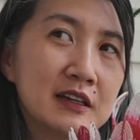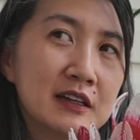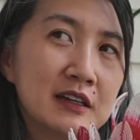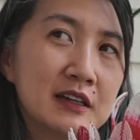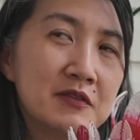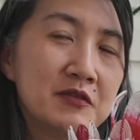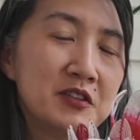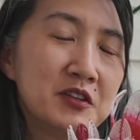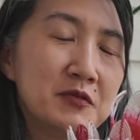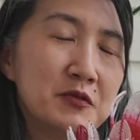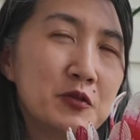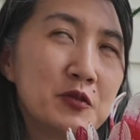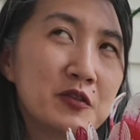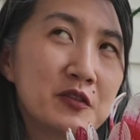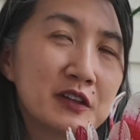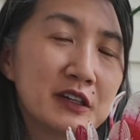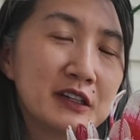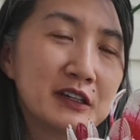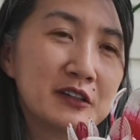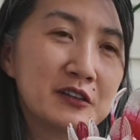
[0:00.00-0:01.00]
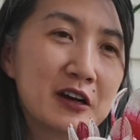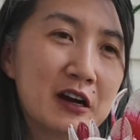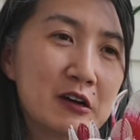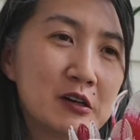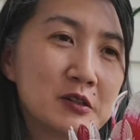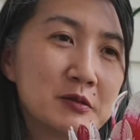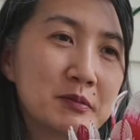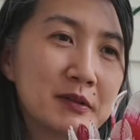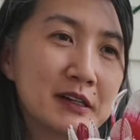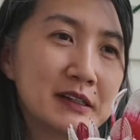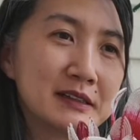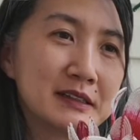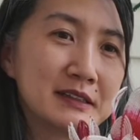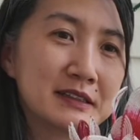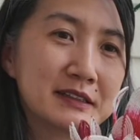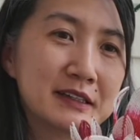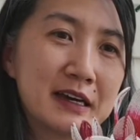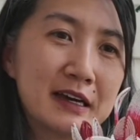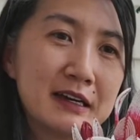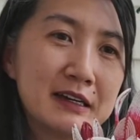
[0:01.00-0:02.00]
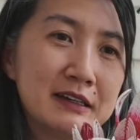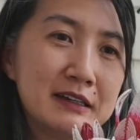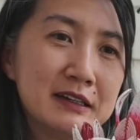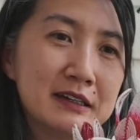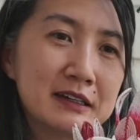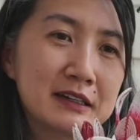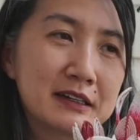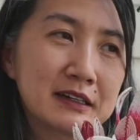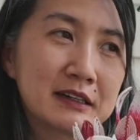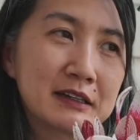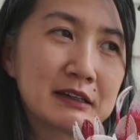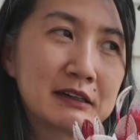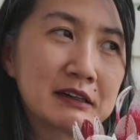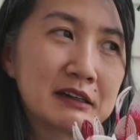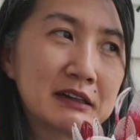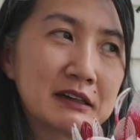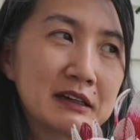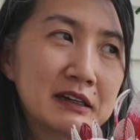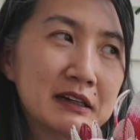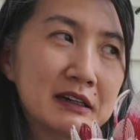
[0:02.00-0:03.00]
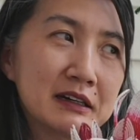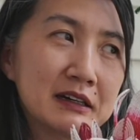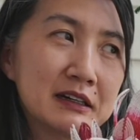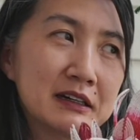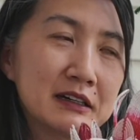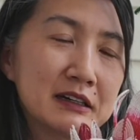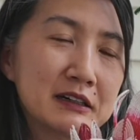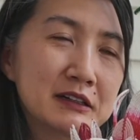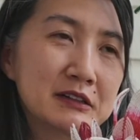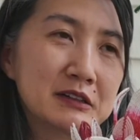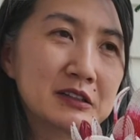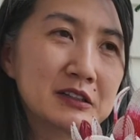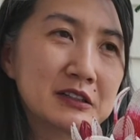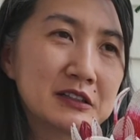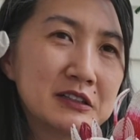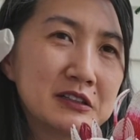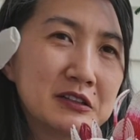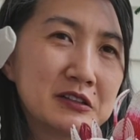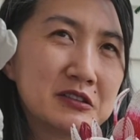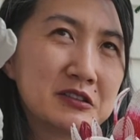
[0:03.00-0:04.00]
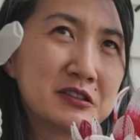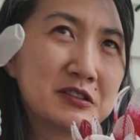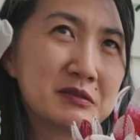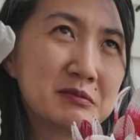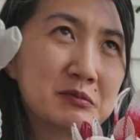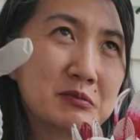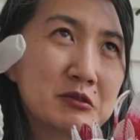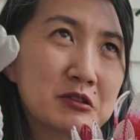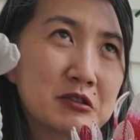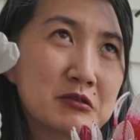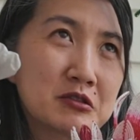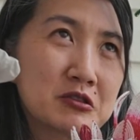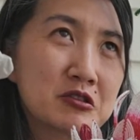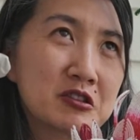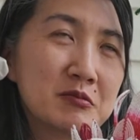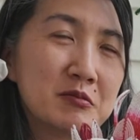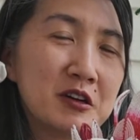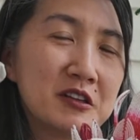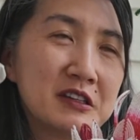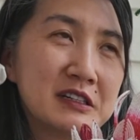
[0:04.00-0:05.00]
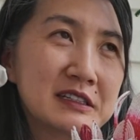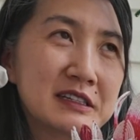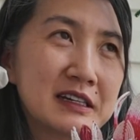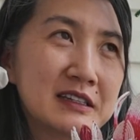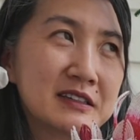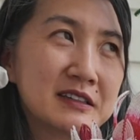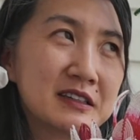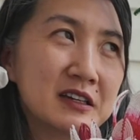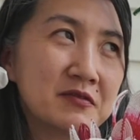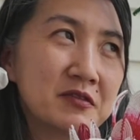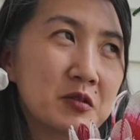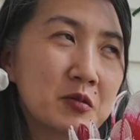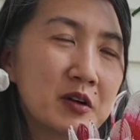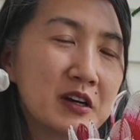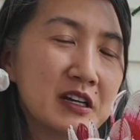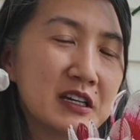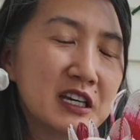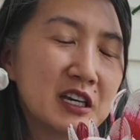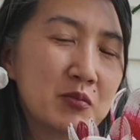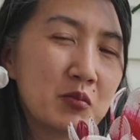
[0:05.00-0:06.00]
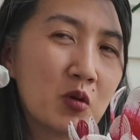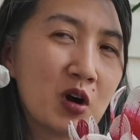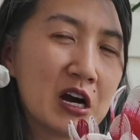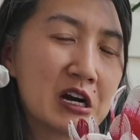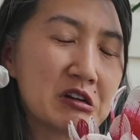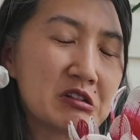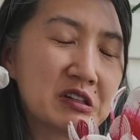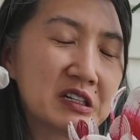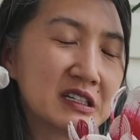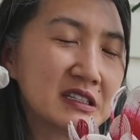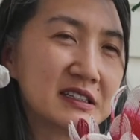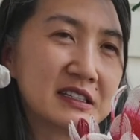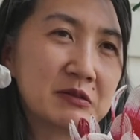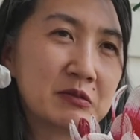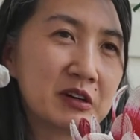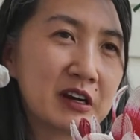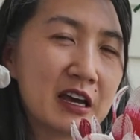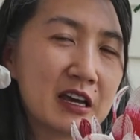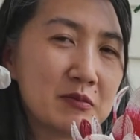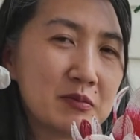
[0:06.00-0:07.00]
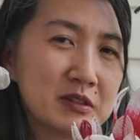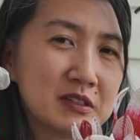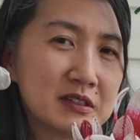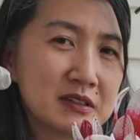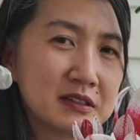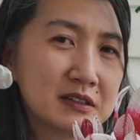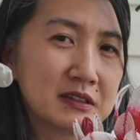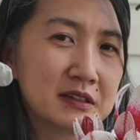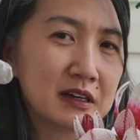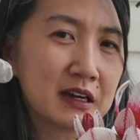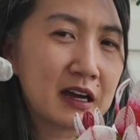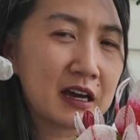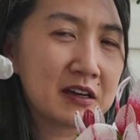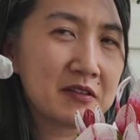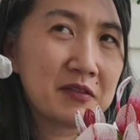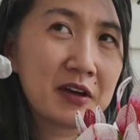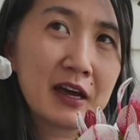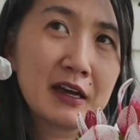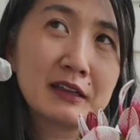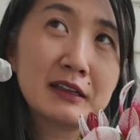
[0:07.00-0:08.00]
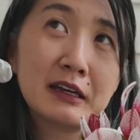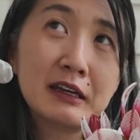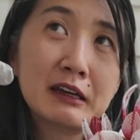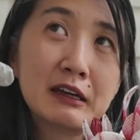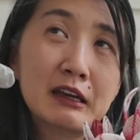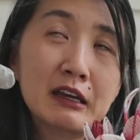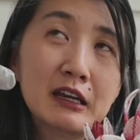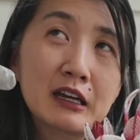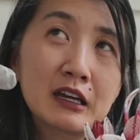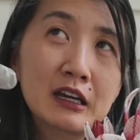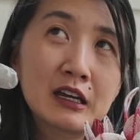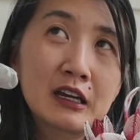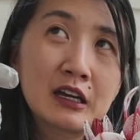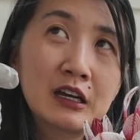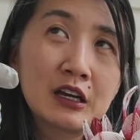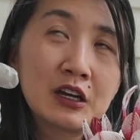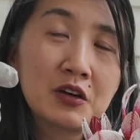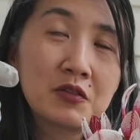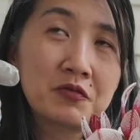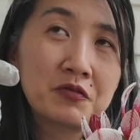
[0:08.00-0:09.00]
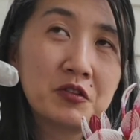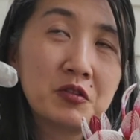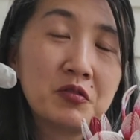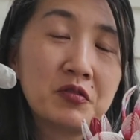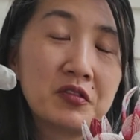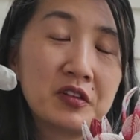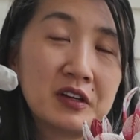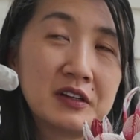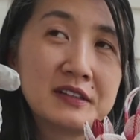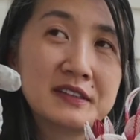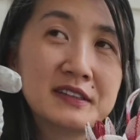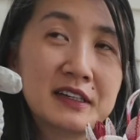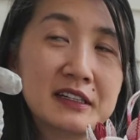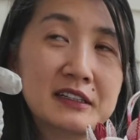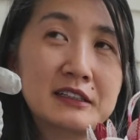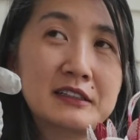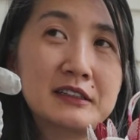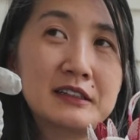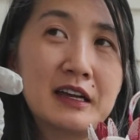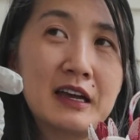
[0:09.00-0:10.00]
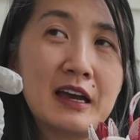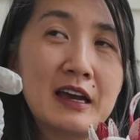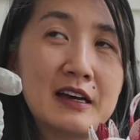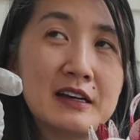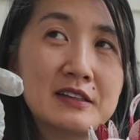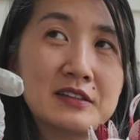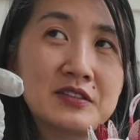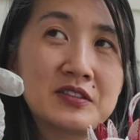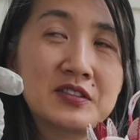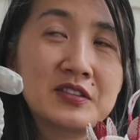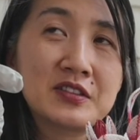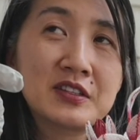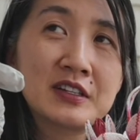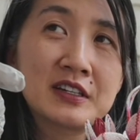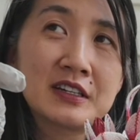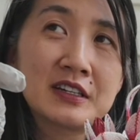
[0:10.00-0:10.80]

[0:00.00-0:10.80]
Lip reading: Even if you think your houseplant is dead, uh, just trim all the dead stuff away and keep watering it and see what happens. I've had like a few things that has